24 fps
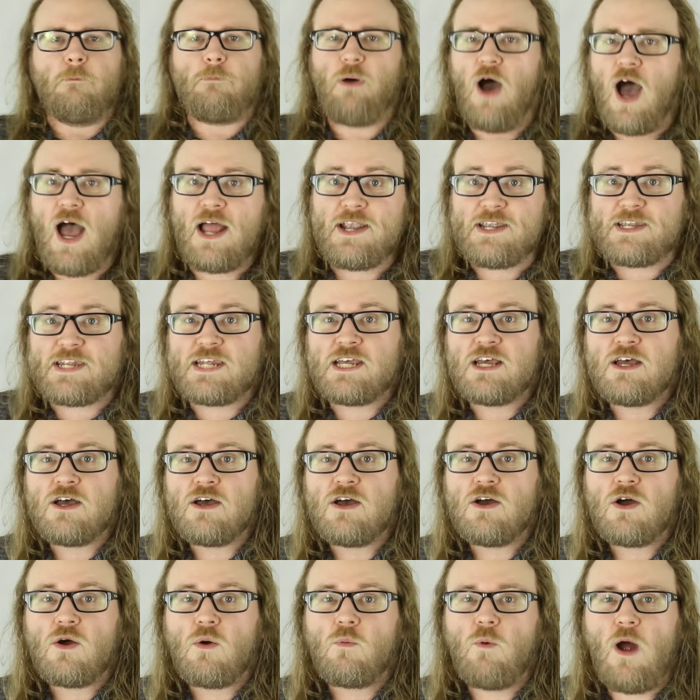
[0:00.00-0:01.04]
But
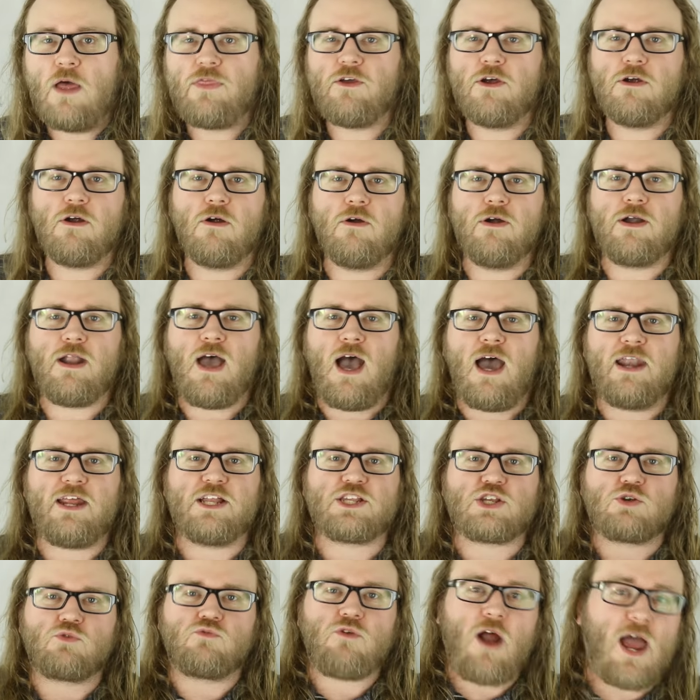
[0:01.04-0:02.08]
whether or not
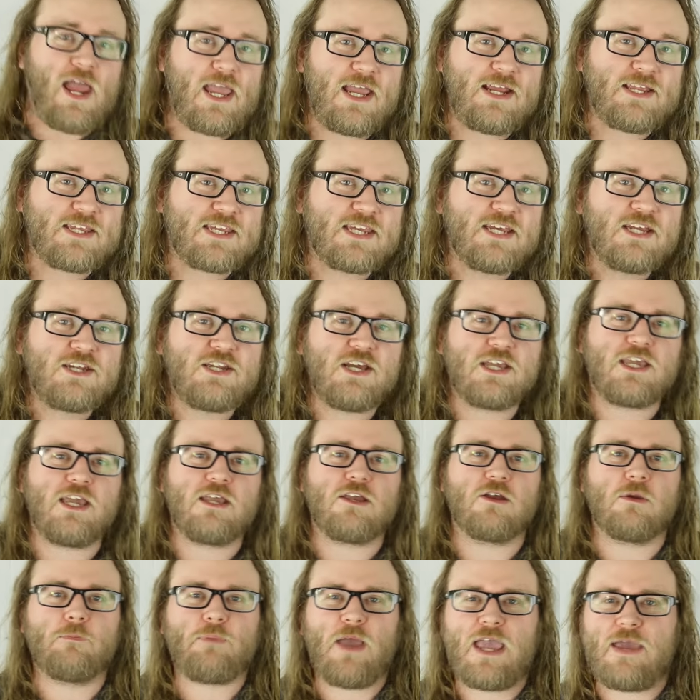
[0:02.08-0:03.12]
it's right to get
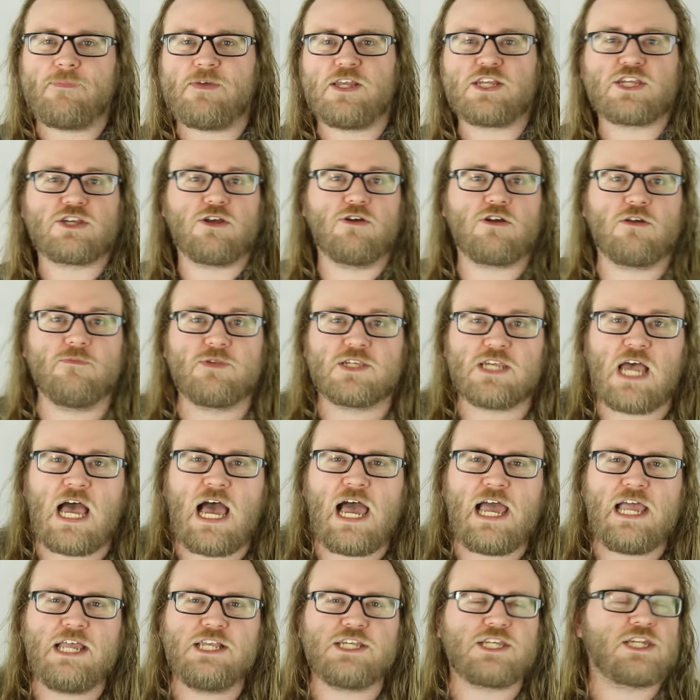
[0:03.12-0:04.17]
your baby
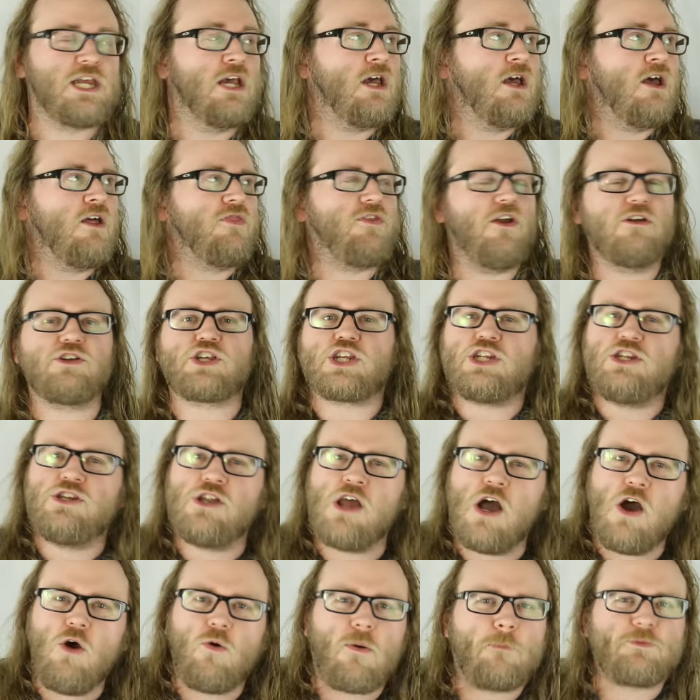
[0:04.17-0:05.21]
circumcised, there's
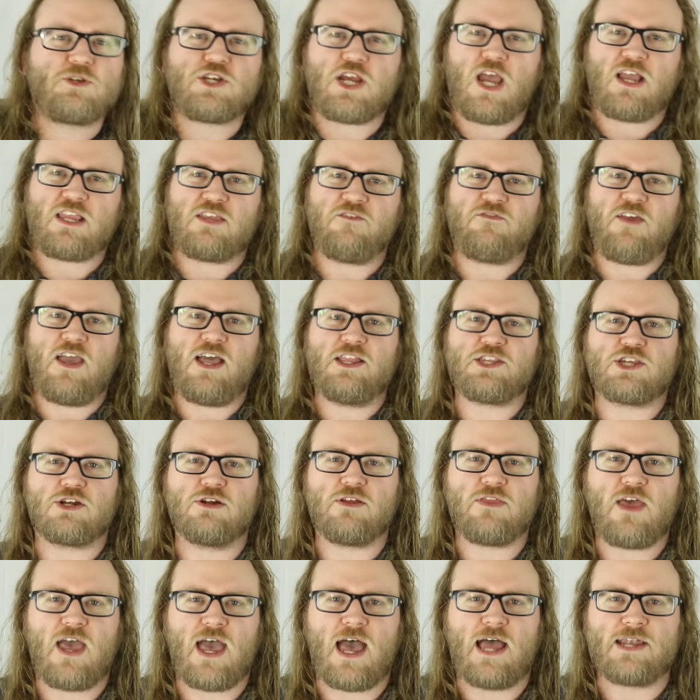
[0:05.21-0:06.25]
no objective answer
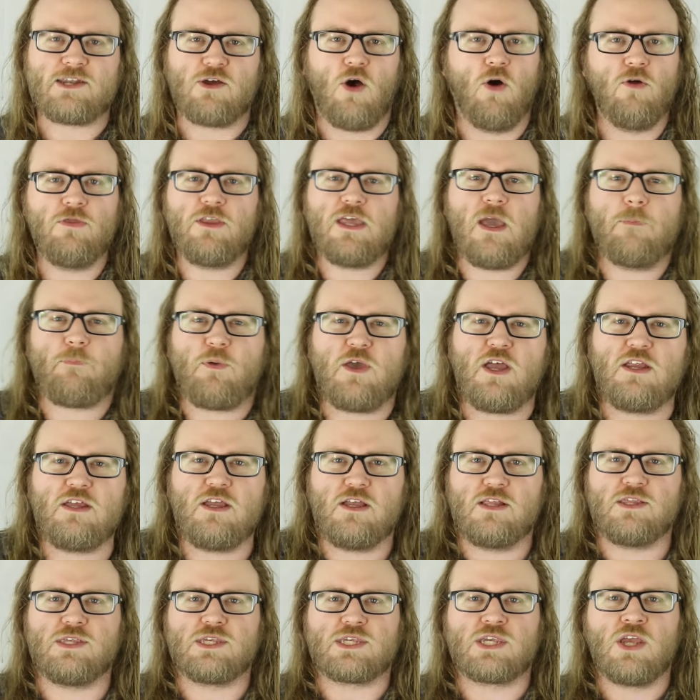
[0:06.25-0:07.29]
to that. Only
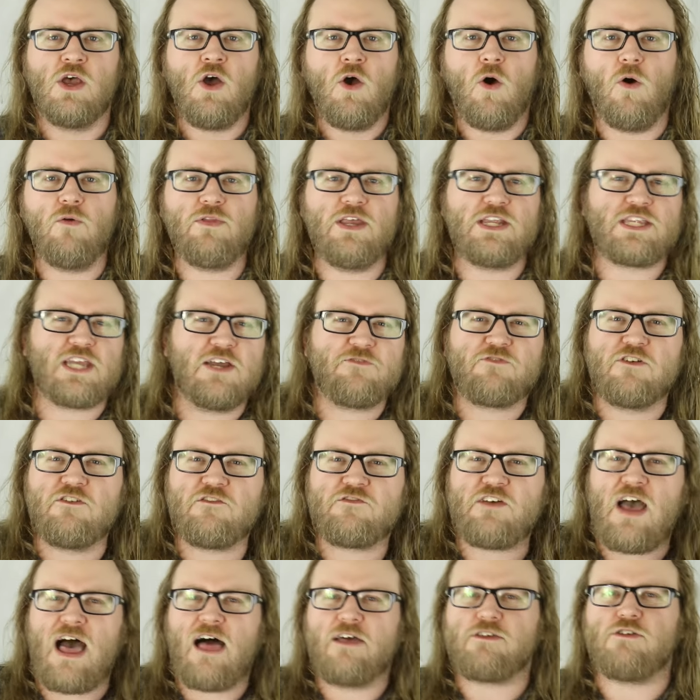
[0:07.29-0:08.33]
opinions, only
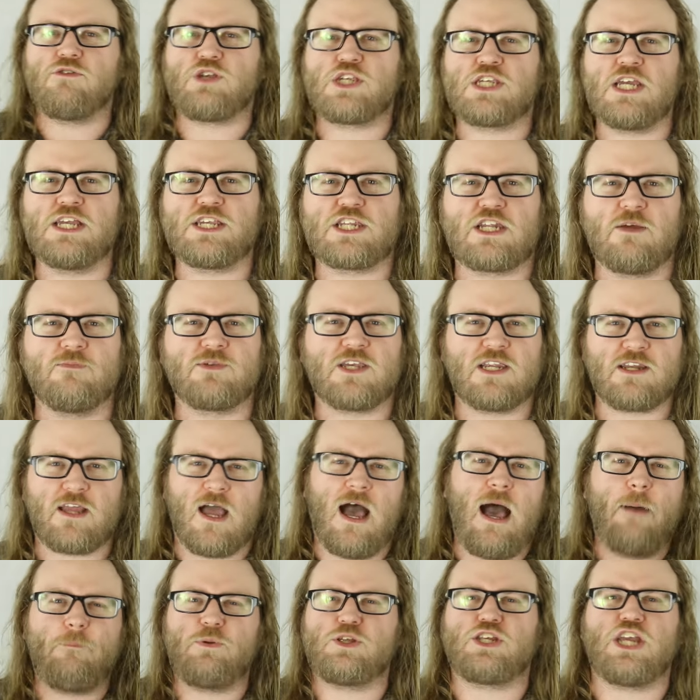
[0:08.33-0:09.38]
different value systems in
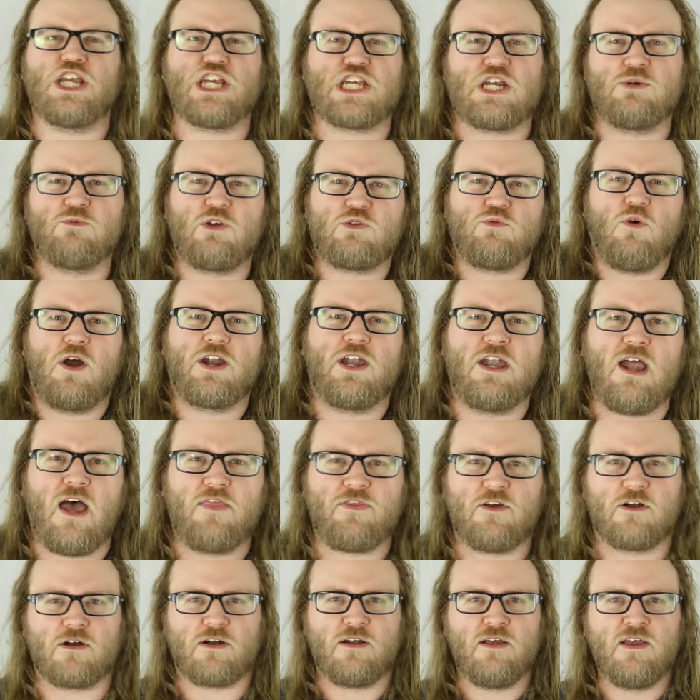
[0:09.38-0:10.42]
competition with one
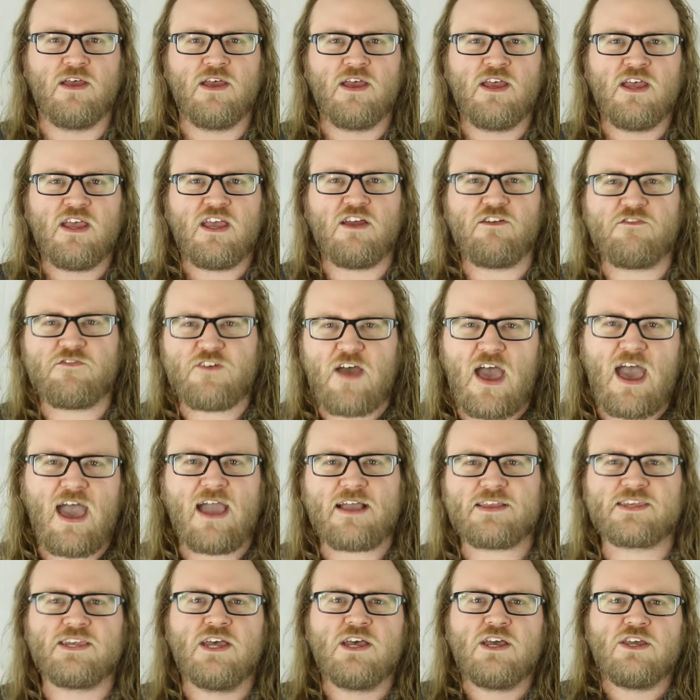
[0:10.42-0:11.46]
another. In
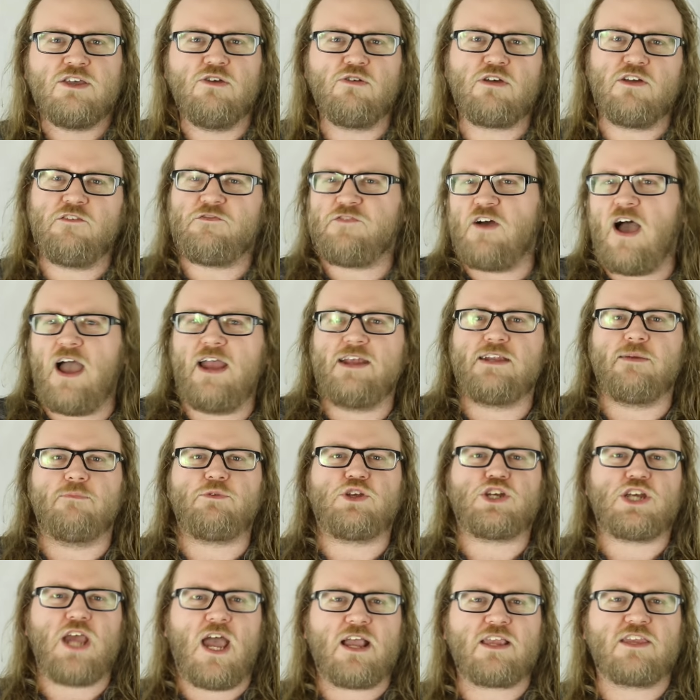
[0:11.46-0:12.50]
fact, you can find
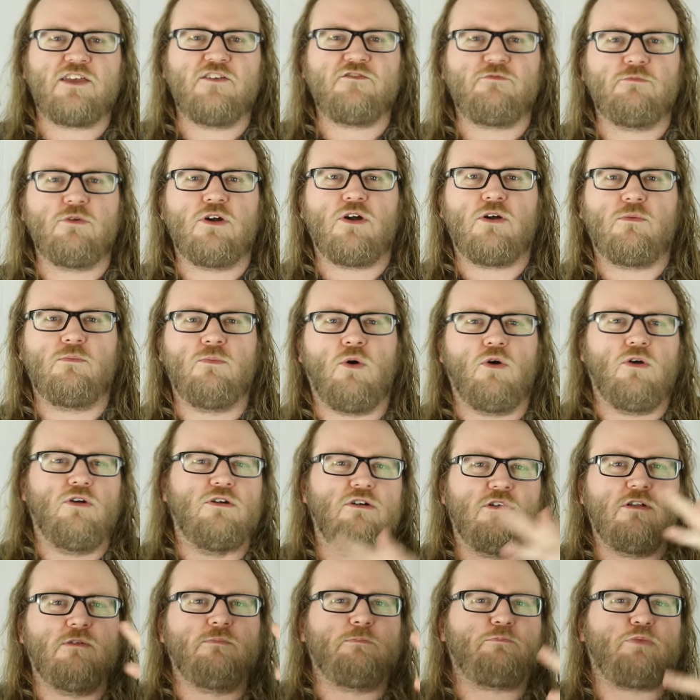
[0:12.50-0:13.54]
objective
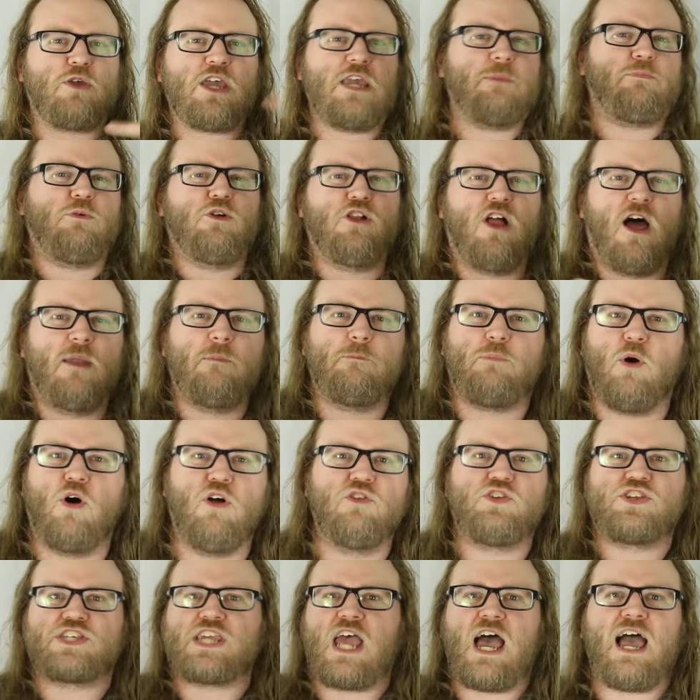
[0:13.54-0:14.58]
moral people on
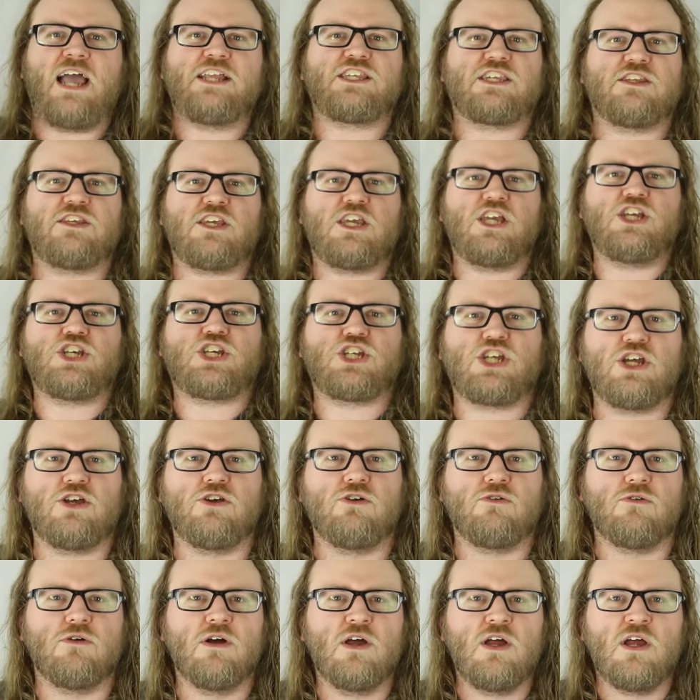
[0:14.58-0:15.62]
both sides of the
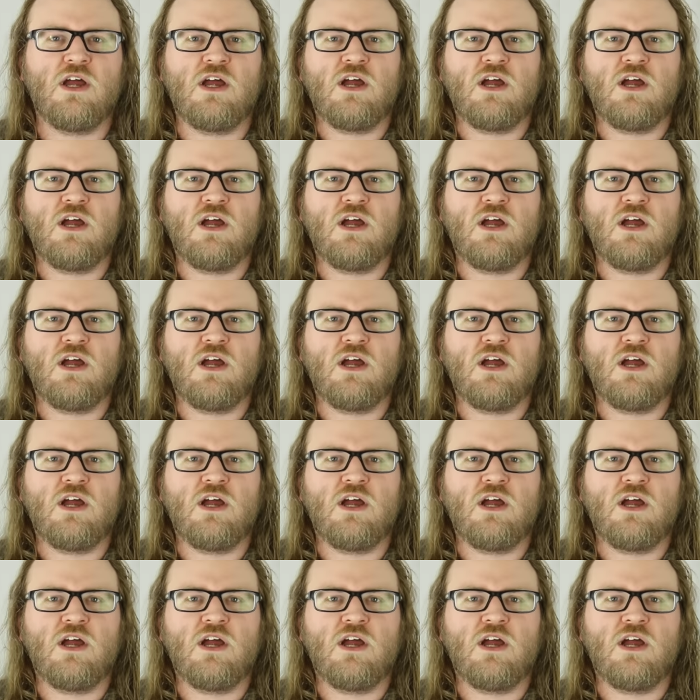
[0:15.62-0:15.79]
issue.